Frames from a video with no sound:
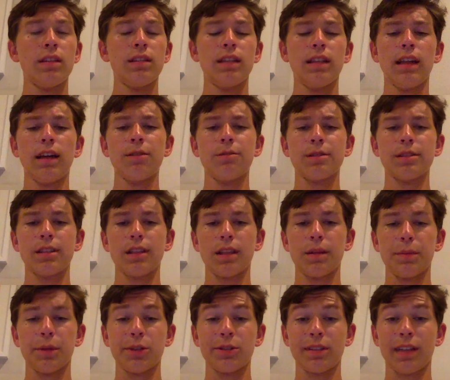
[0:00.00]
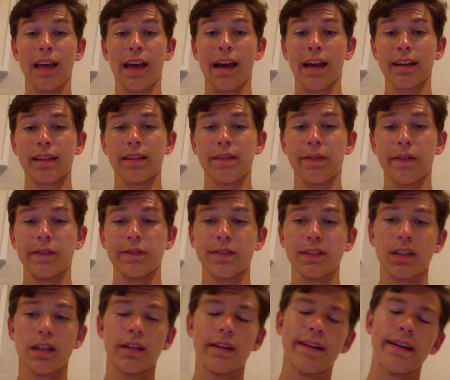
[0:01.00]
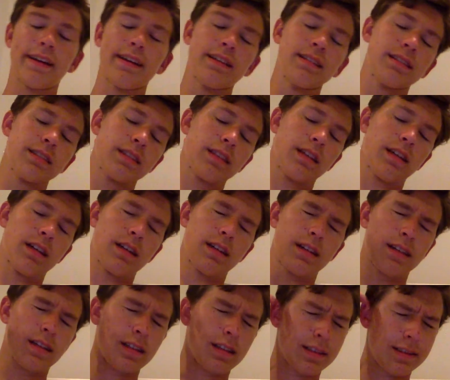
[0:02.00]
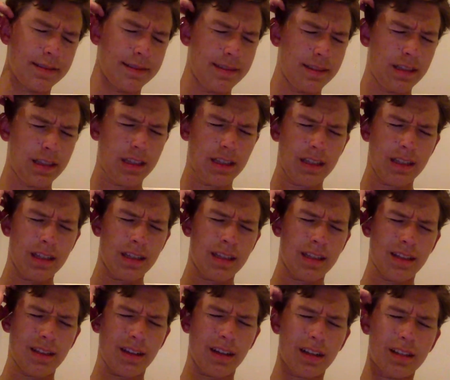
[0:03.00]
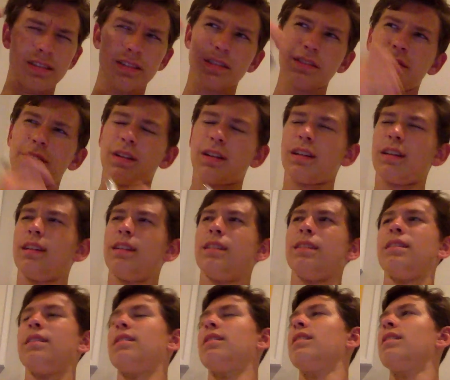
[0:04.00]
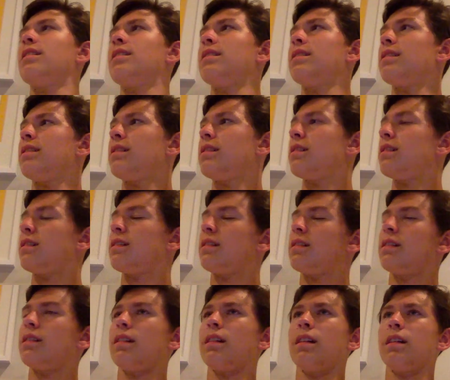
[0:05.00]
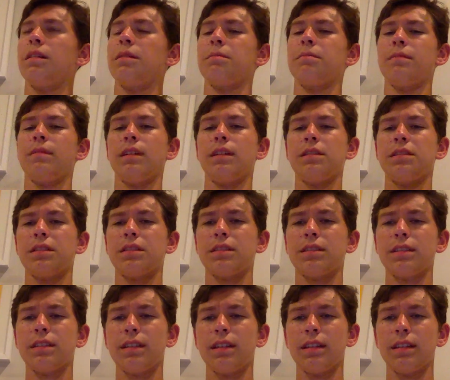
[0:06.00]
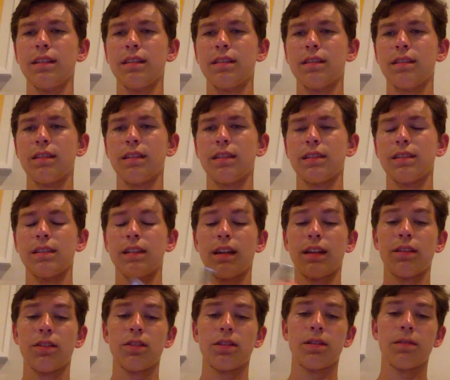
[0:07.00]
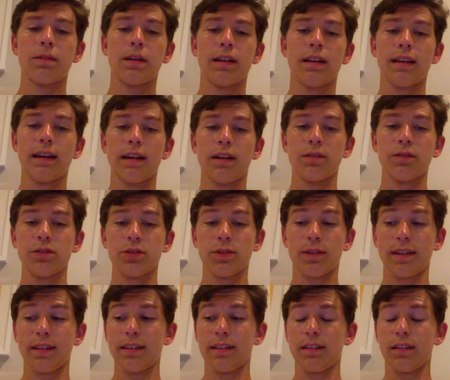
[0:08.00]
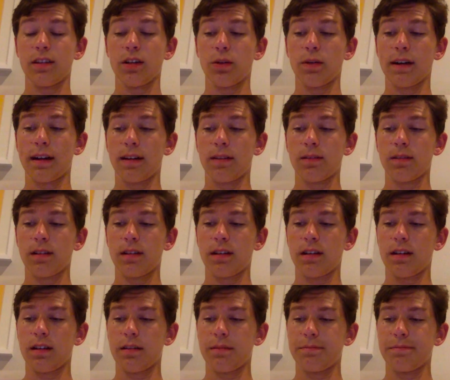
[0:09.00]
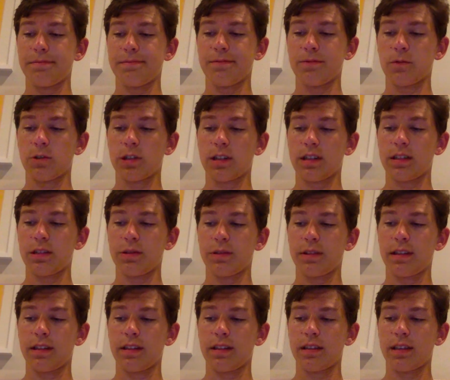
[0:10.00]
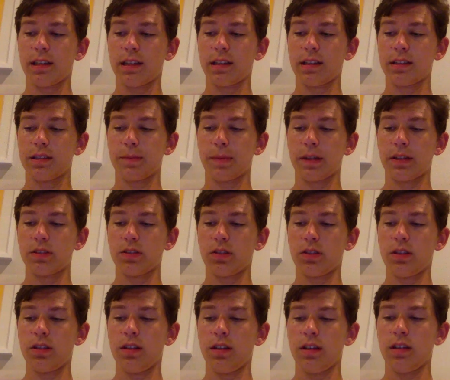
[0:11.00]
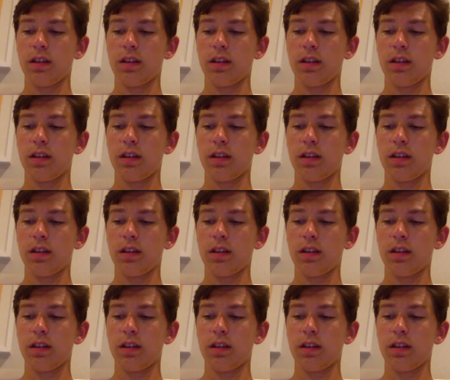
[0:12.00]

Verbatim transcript: today wasn't the most active of Sundays. Uh, I just fucking, um, as you can see, it's 9:30 right now, so I didn't go out. Um, we're not doing anything special.